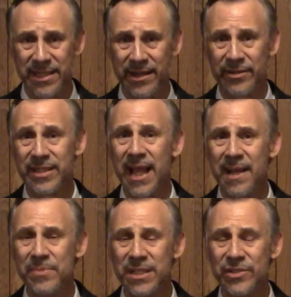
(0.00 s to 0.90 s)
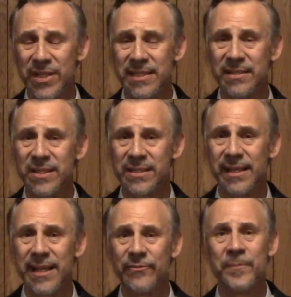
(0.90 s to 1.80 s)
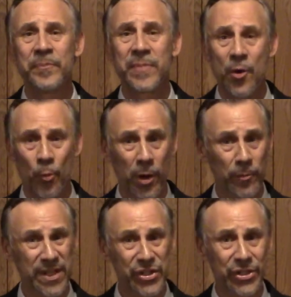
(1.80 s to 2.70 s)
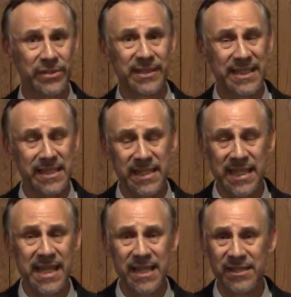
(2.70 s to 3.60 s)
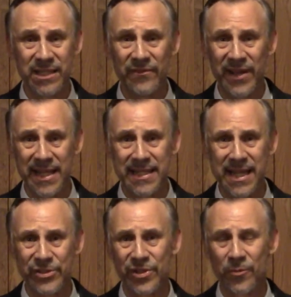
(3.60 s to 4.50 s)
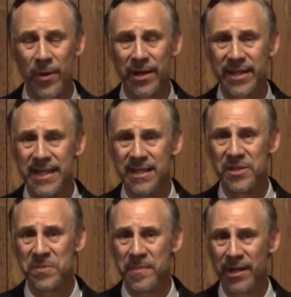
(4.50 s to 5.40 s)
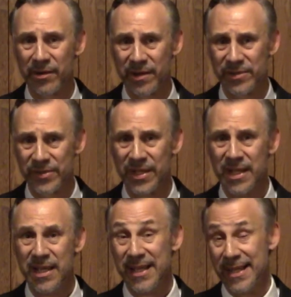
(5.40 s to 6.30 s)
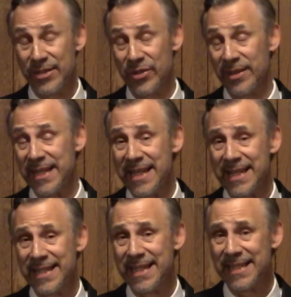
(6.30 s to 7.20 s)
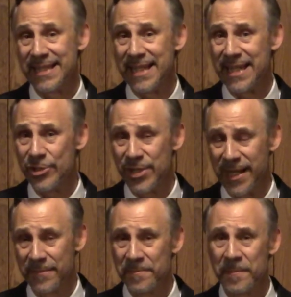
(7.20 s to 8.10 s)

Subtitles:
There are times in Jesus's life where we certainly see his divine nature, where he does miracles, certainly in his teaching,